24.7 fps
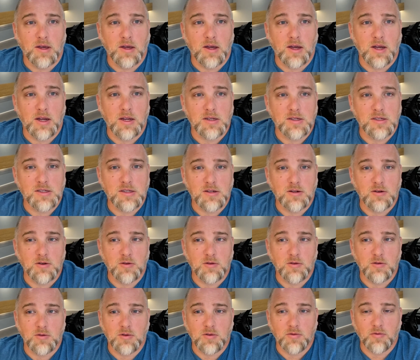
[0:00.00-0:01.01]
And
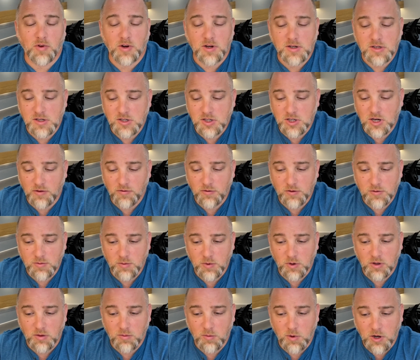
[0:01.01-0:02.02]
so Francis Schaeffer's
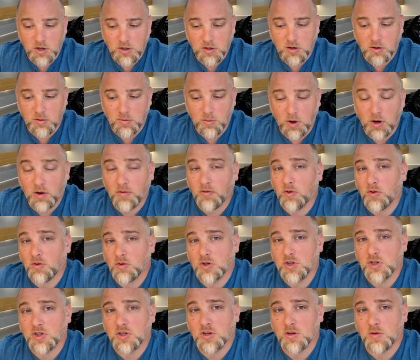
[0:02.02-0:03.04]
book, The Mark of a
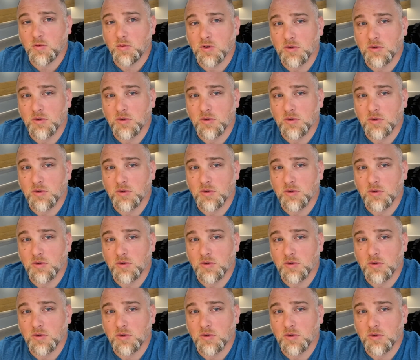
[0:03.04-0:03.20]
Christian,